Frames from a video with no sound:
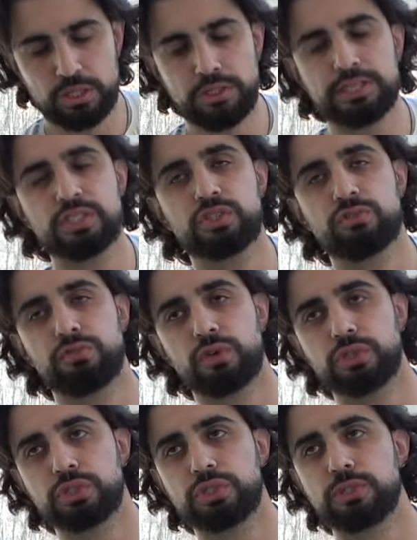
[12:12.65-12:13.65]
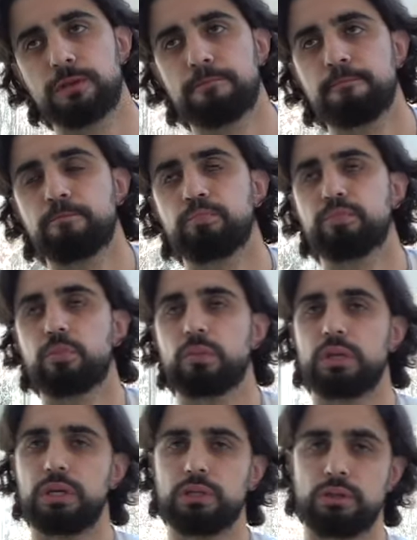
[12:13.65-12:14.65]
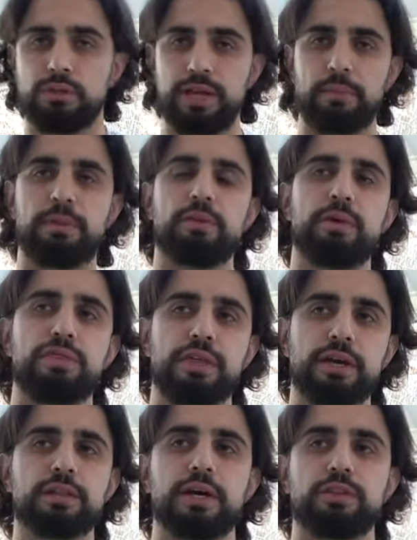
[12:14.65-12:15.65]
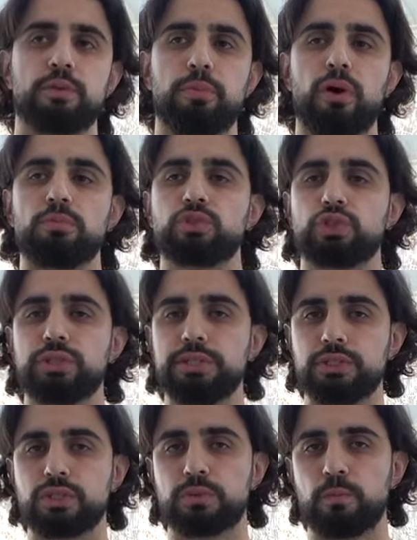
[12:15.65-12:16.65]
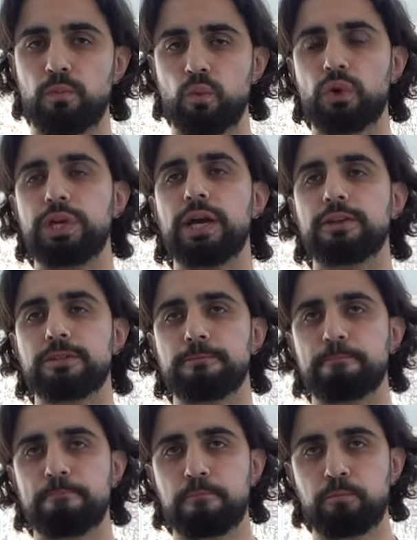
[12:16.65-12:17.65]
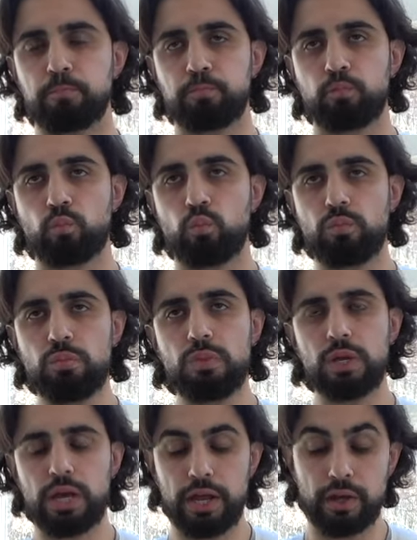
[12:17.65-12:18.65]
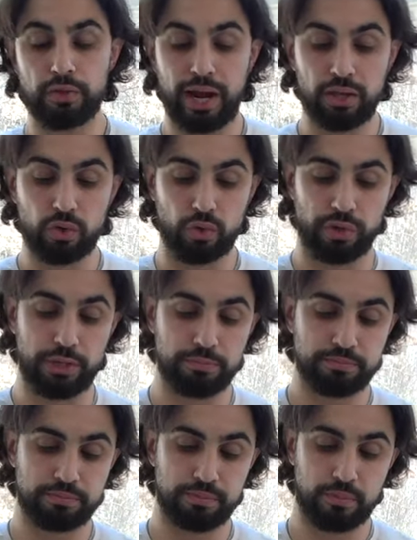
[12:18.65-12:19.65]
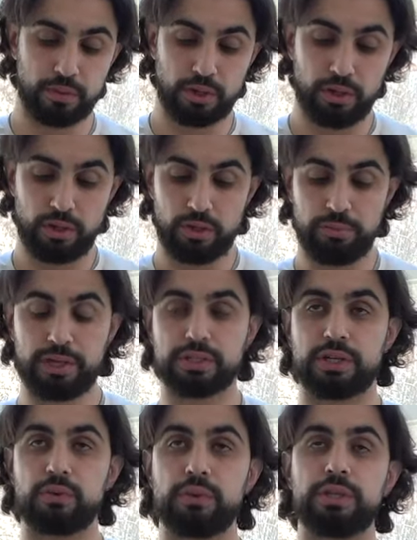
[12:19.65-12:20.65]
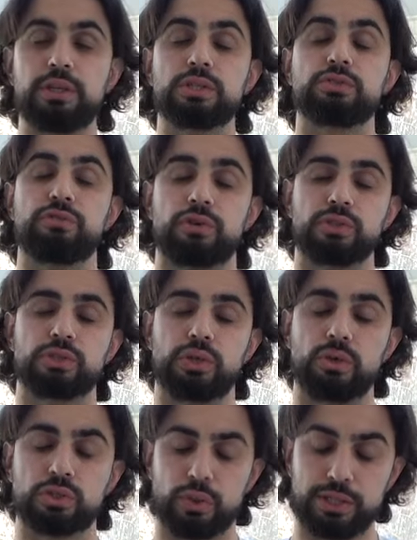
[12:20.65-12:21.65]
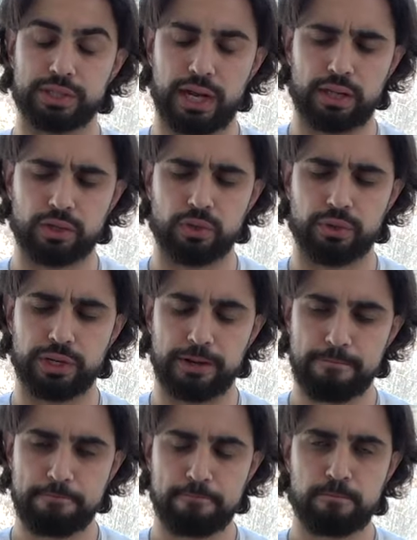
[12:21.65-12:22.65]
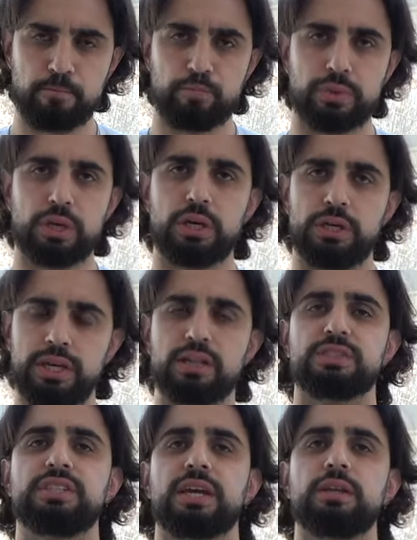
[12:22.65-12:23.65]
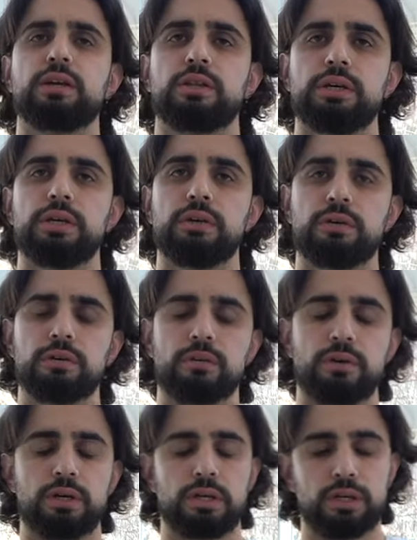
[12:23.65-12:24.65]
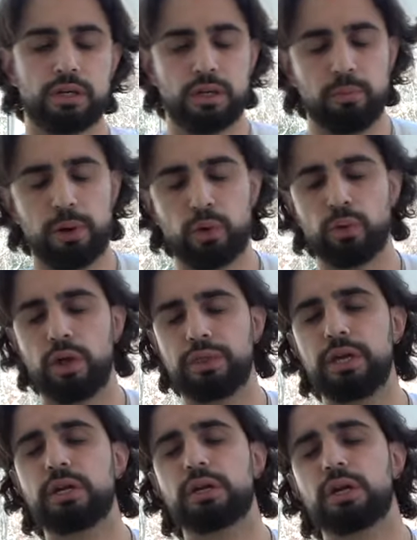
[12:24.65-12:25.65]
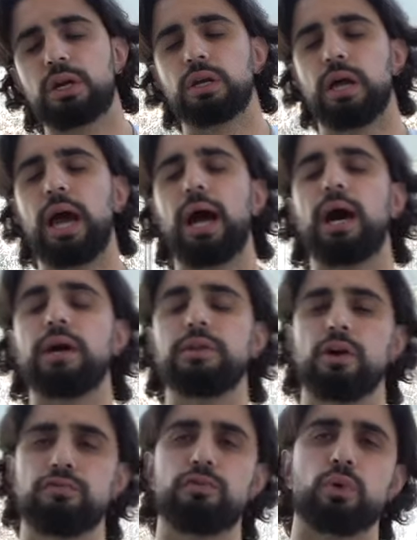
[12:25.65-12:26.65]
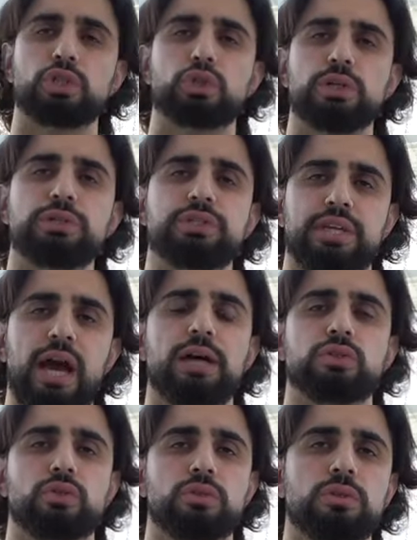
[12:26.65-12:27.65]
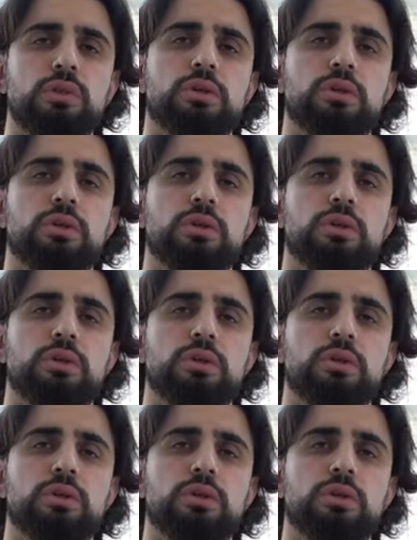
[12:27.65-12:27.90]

This is the verse that made me think that the palm trees were yet another allegory, because I read this verse also as an allegory. Yes, technically, Banu Nadir had a fortress, a castle,